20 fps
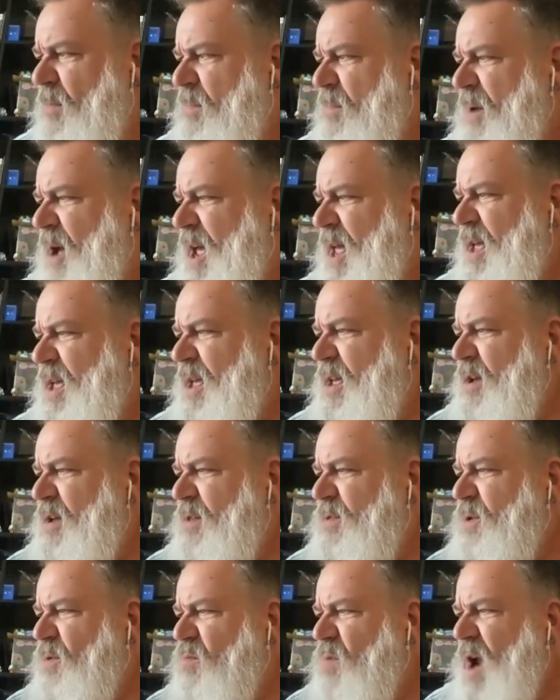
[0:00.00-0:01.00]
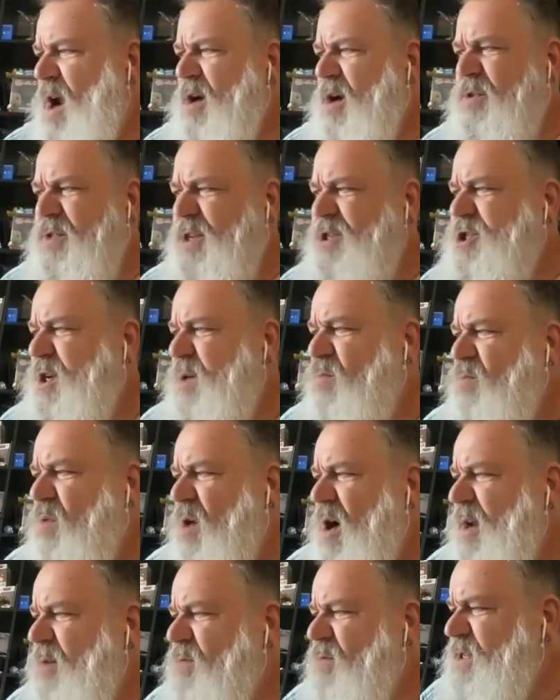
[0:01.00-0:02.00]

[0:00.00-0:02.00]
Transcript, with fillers: but the record that she wanted